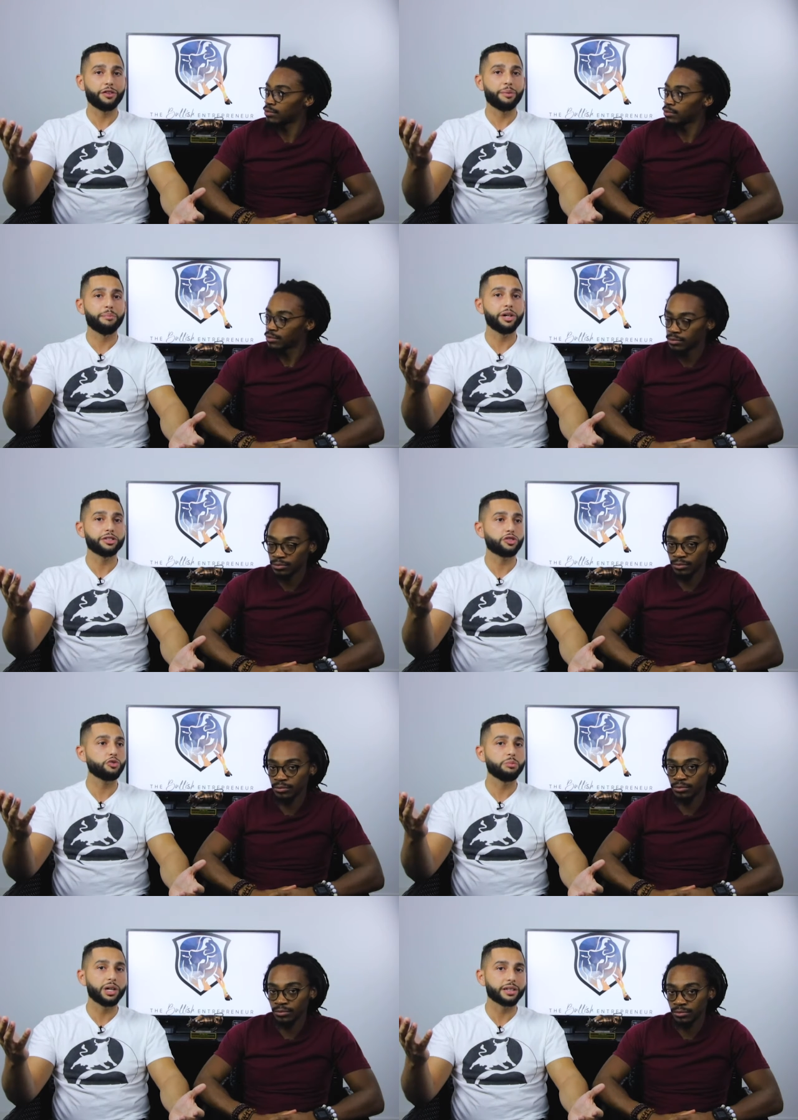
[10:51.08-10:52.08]
Speaker 1: for a month
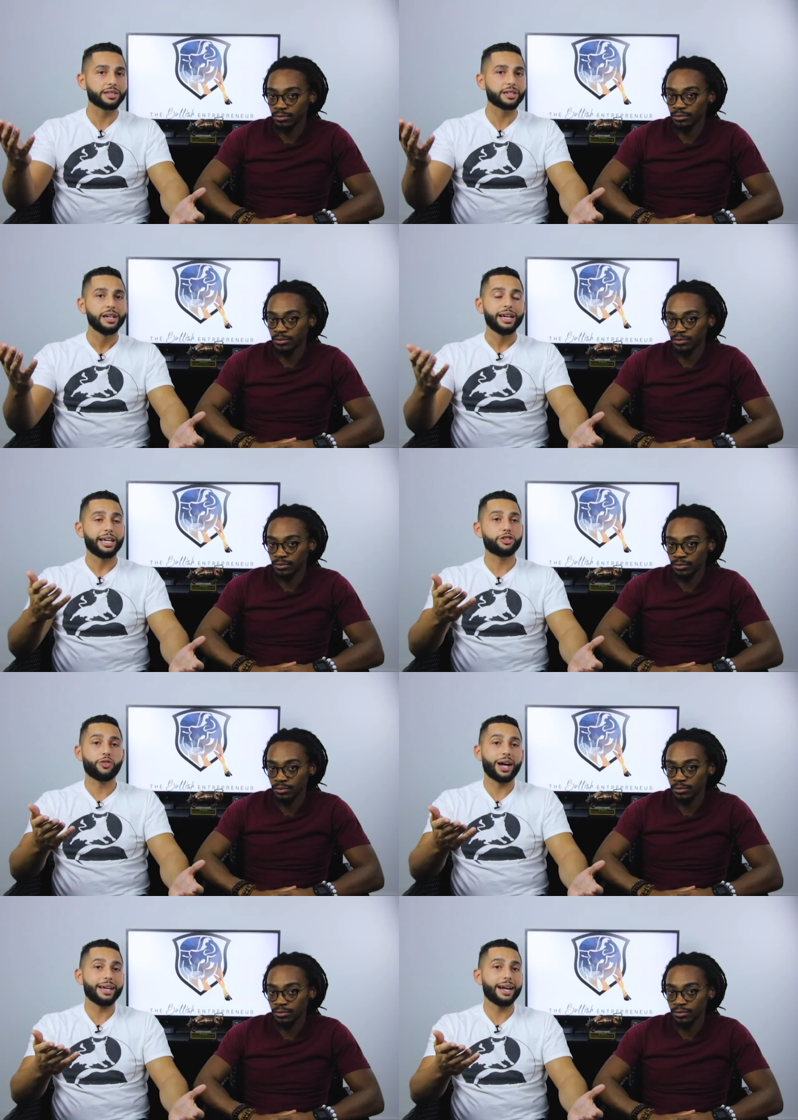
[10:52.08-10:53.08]
two months and
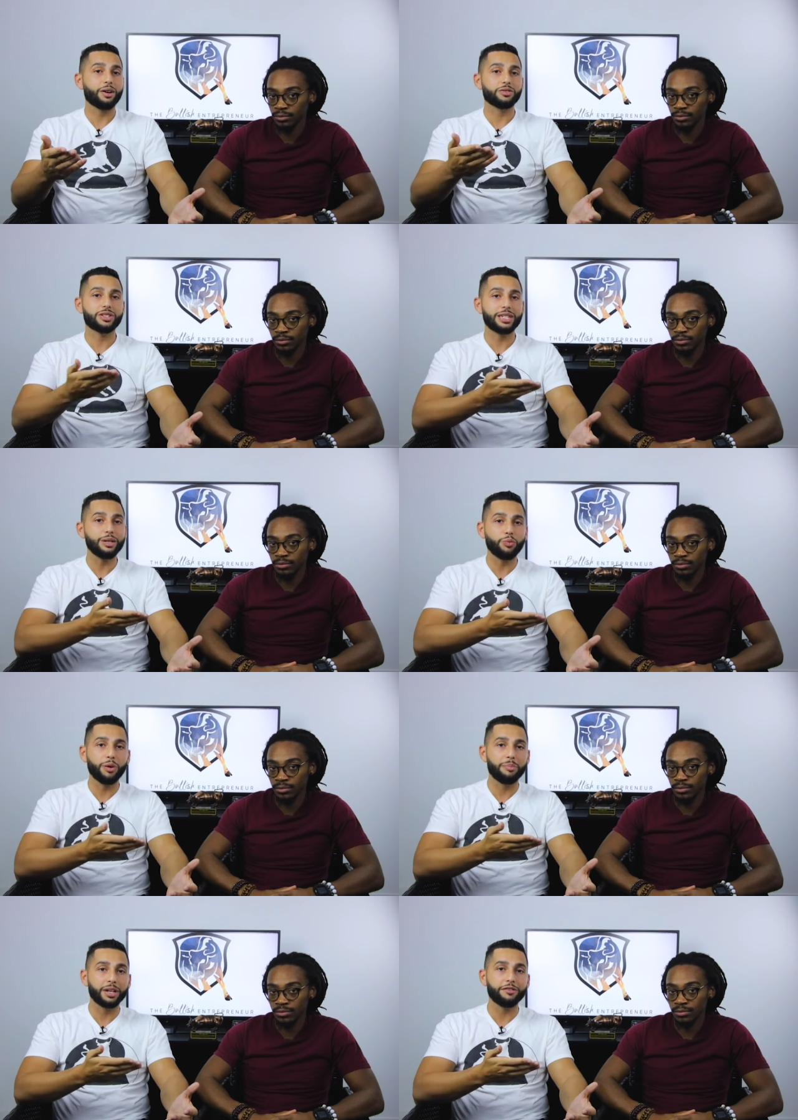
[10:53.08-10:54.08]
try it out. See
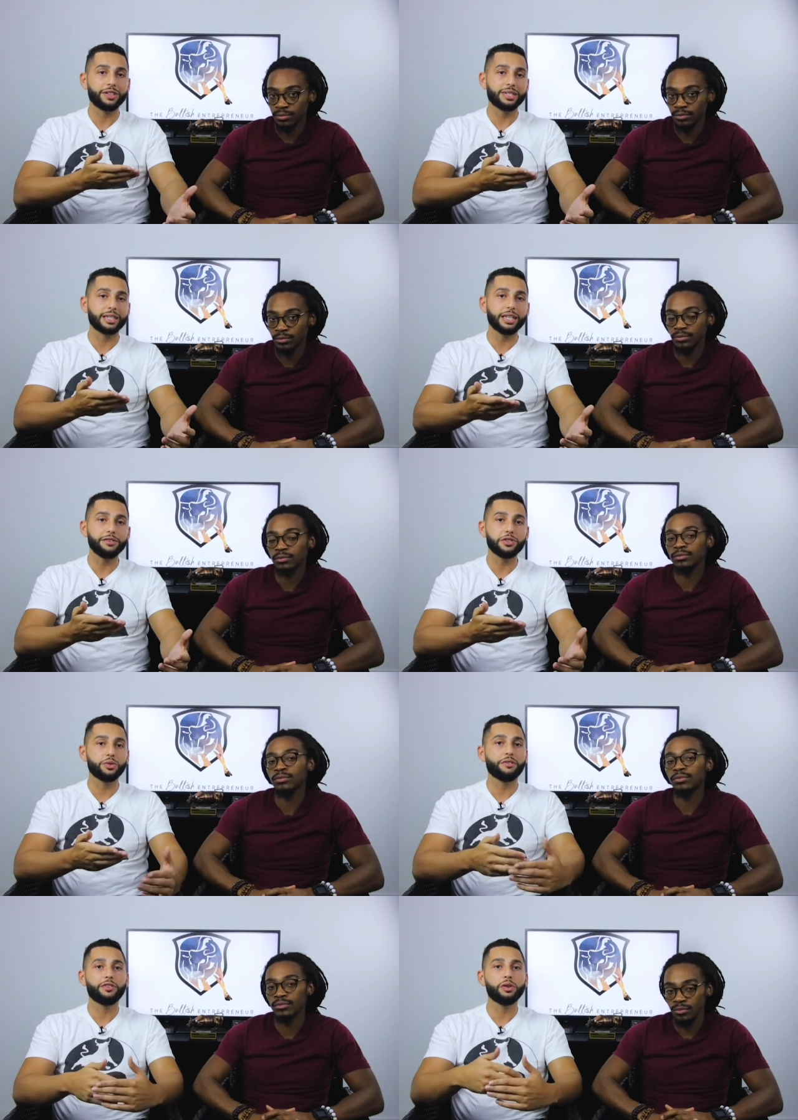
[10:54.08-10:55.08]
what benefits it gives
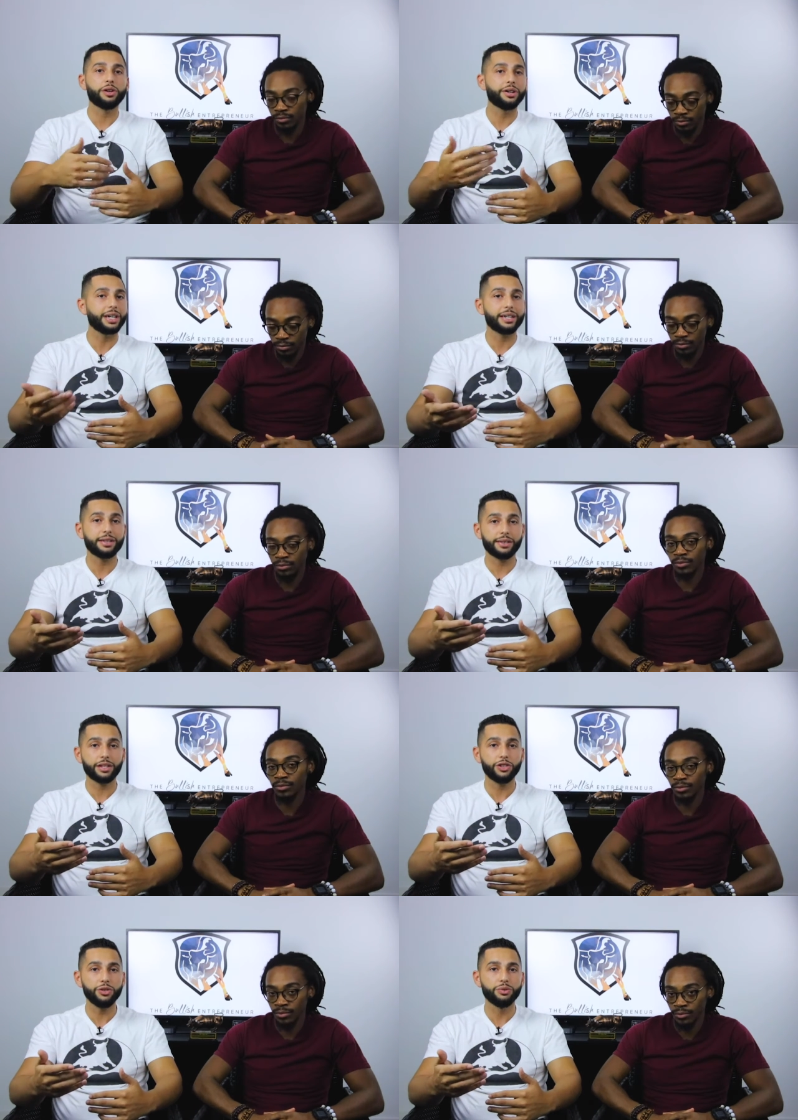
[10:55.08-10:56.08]
you if you learn
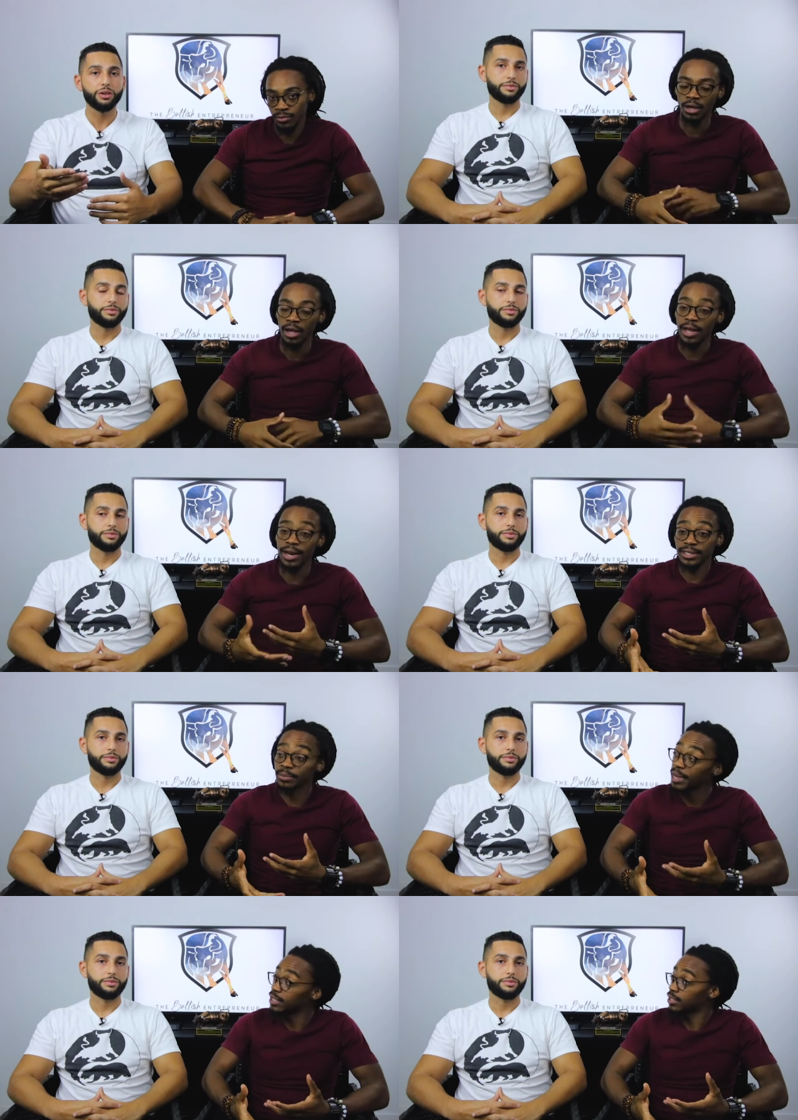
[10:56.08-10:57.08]
anything new.
Speaker 2: And
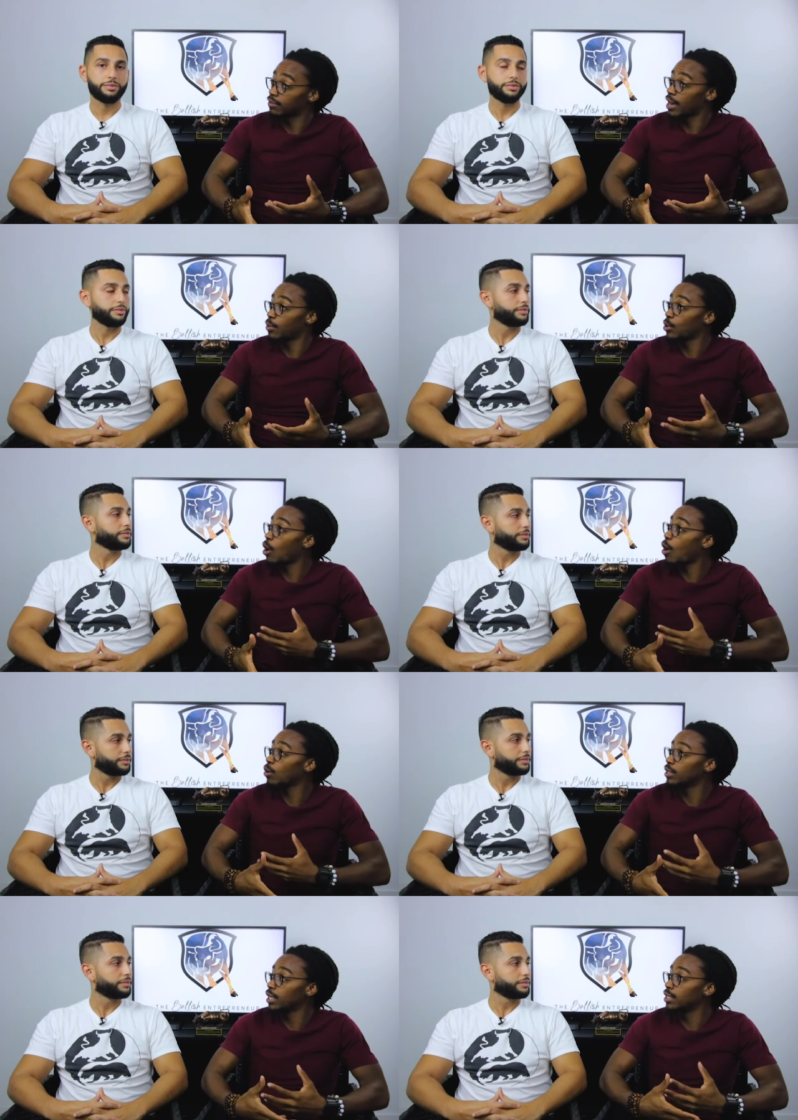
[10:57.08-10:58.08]
that's amazing, right? We
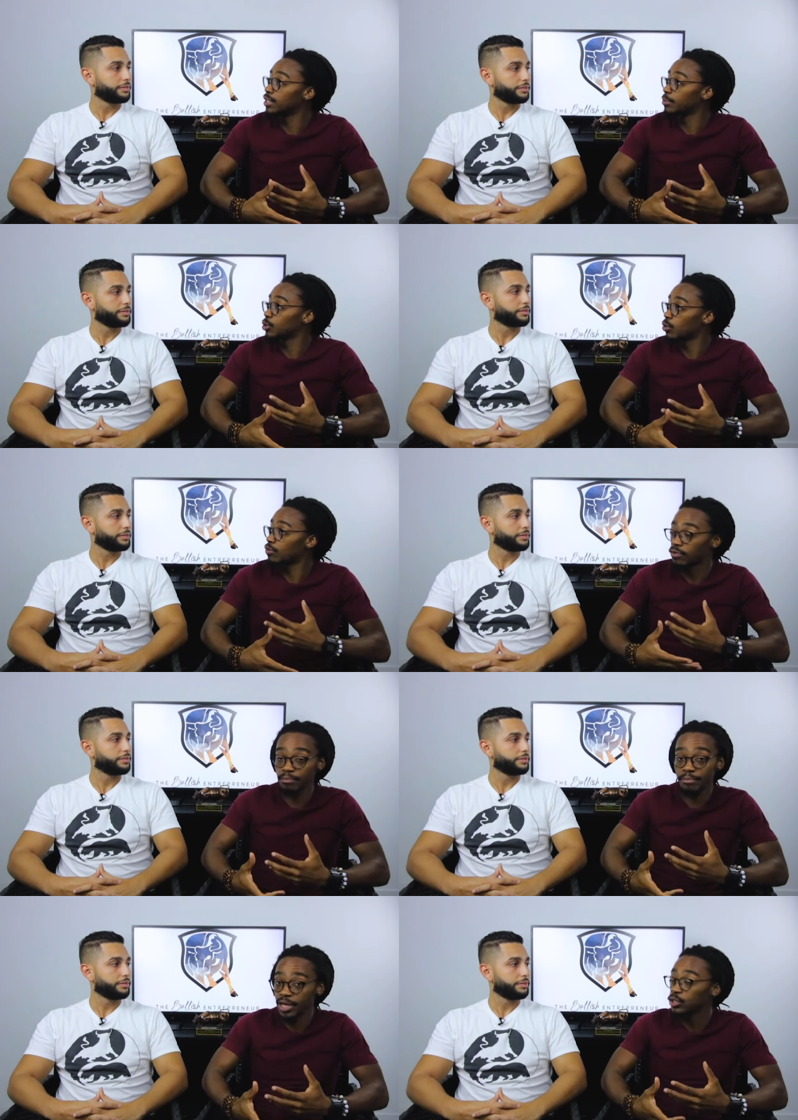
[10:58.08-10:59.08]
all need some sort of
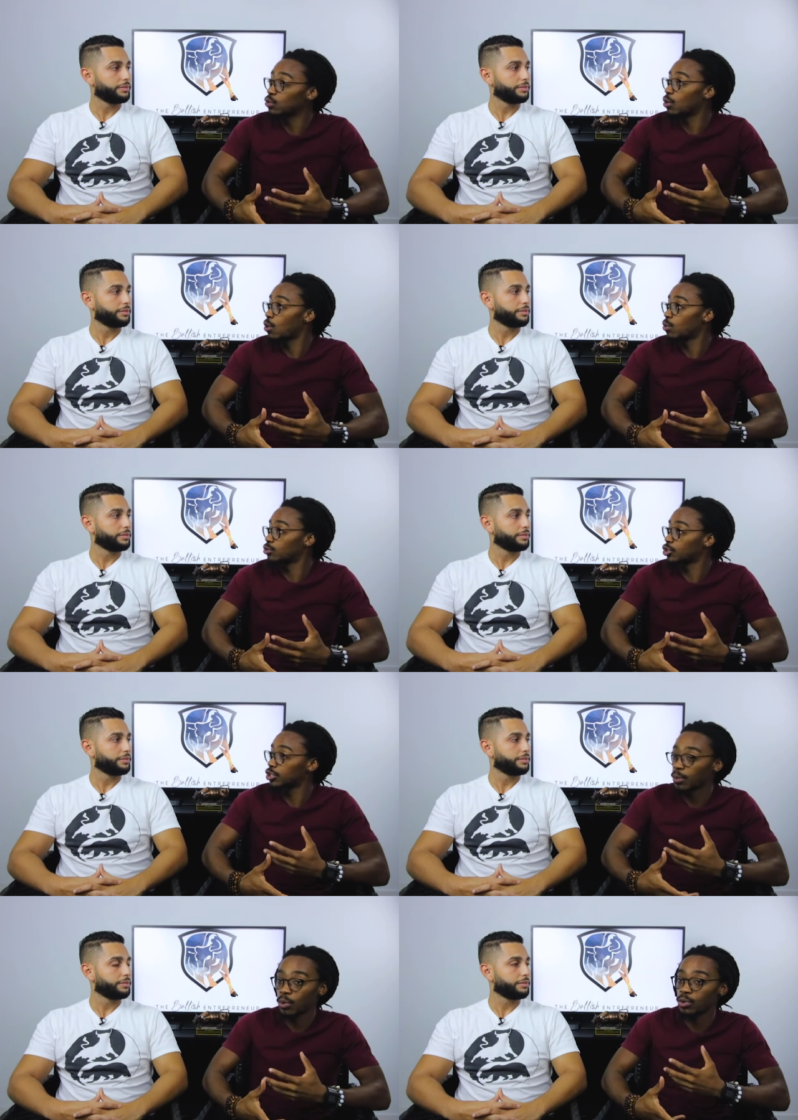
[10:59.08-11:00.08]
mental coach,
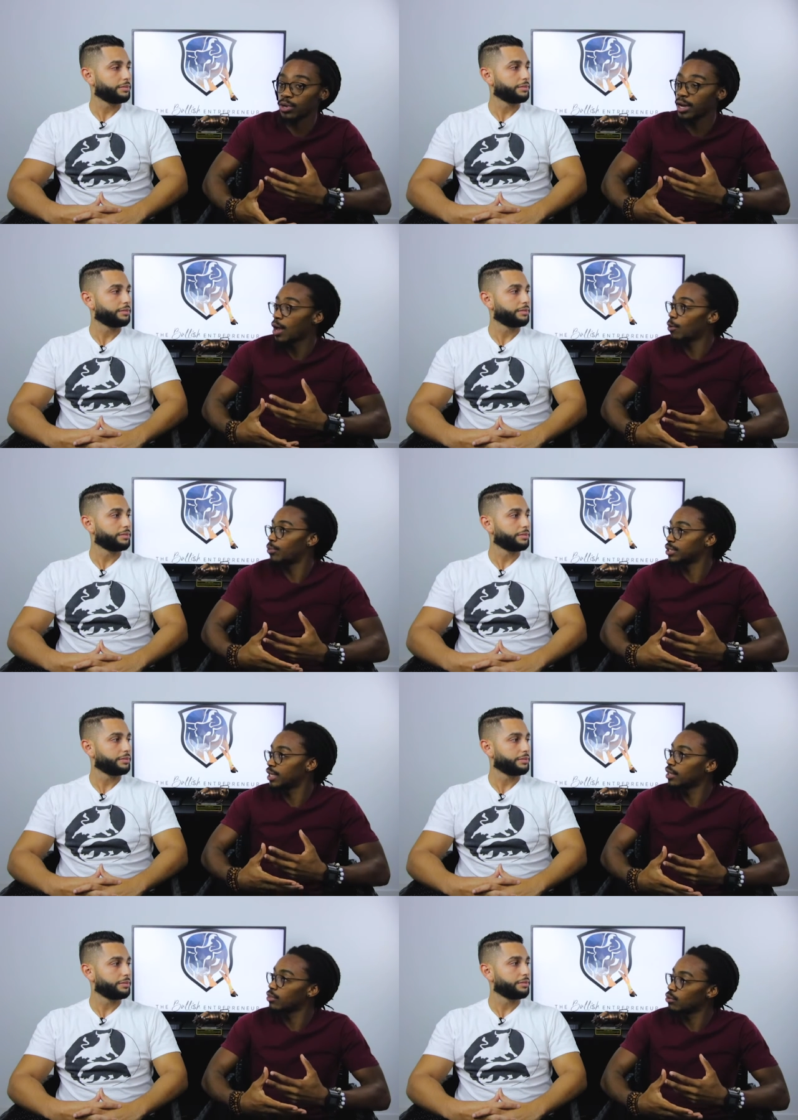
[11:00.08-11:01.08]
someone who can help us
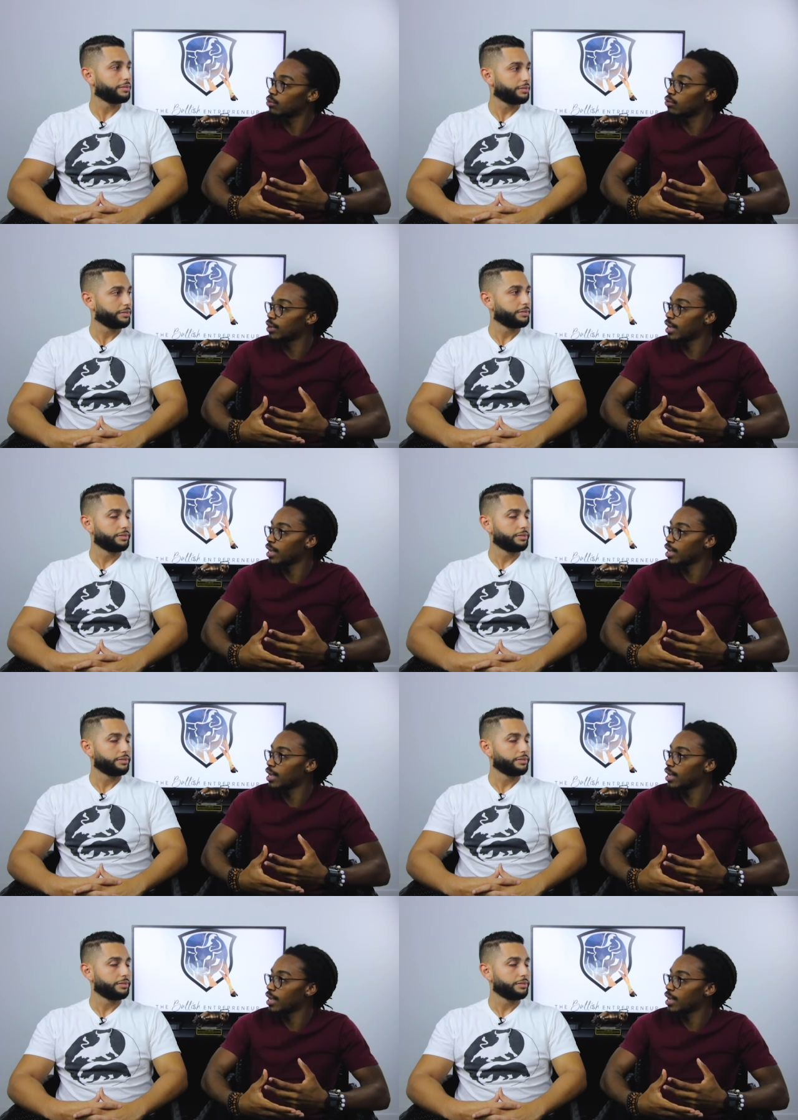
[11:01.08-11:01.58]
get through